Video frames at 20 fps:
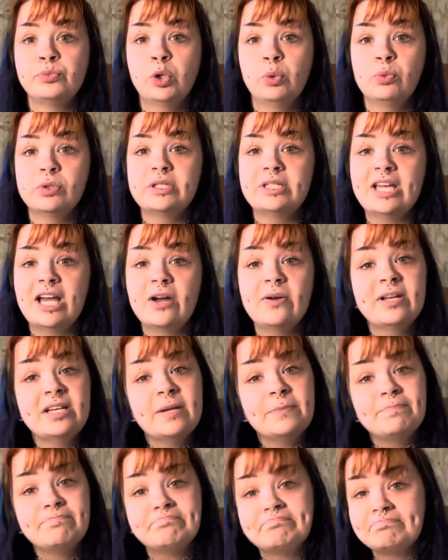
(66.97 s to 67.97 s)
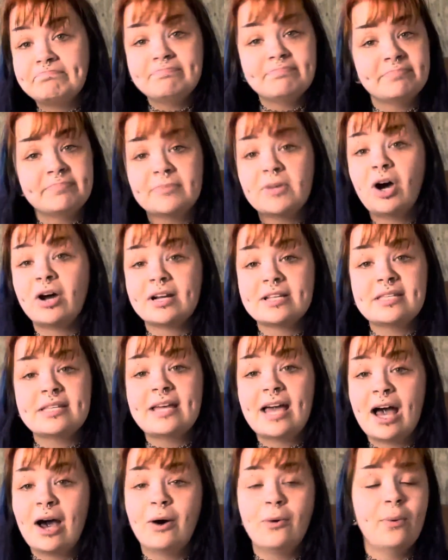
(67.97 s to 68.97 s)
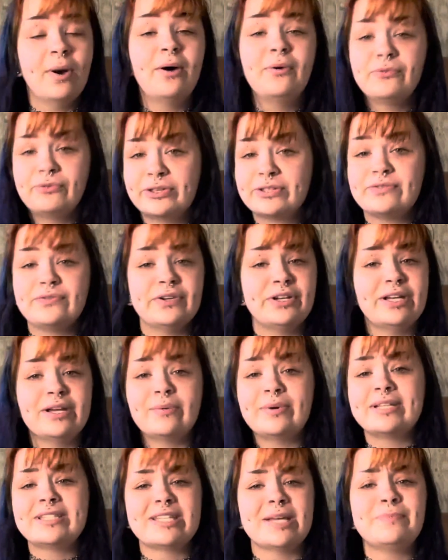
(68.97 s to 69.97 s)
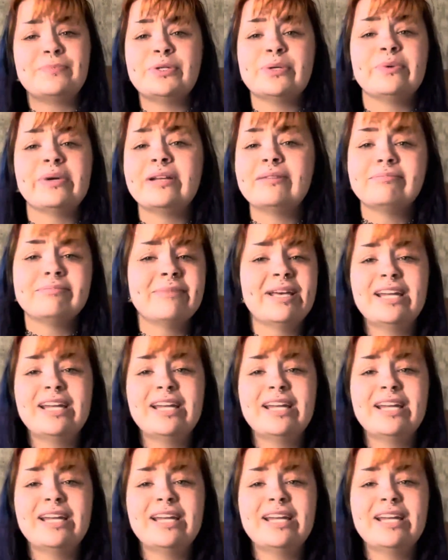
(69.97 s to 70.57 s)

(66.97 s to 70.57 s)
we'll see how end up, honestly, how well this video ends up doing.